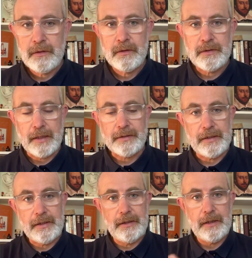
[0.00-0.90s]
that
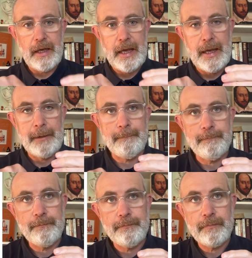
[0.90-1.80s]
the
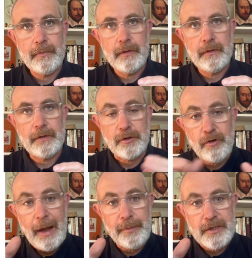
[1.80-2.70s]
trap